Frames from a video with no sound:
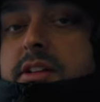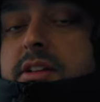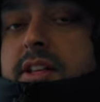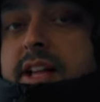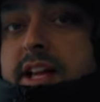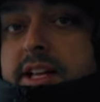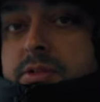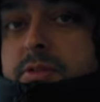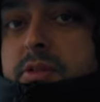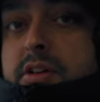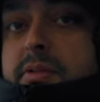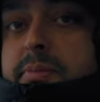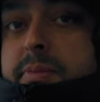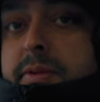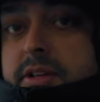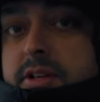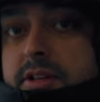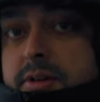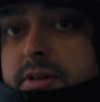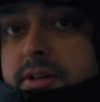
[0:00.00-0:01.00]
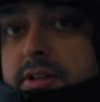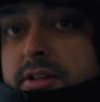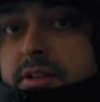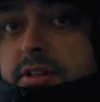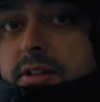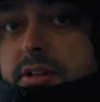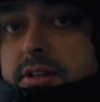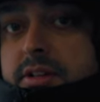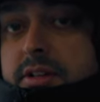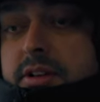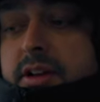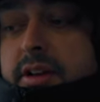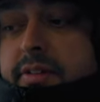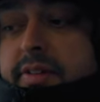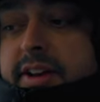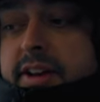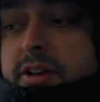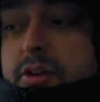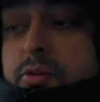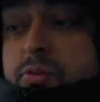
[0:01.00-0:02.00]
That's what I've been doing. I've
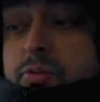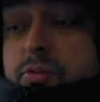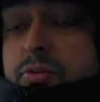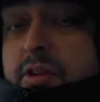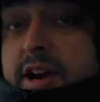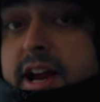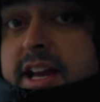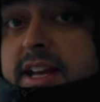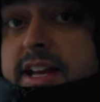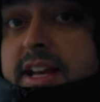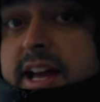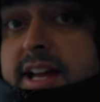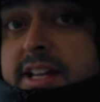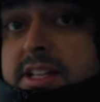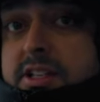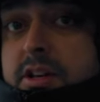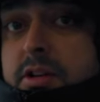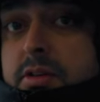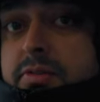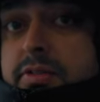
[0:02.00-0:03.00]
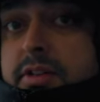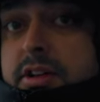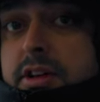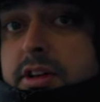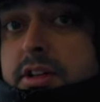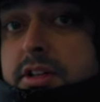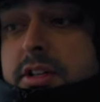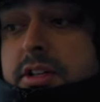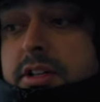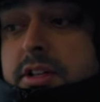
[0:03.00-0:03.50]
had a great day so far.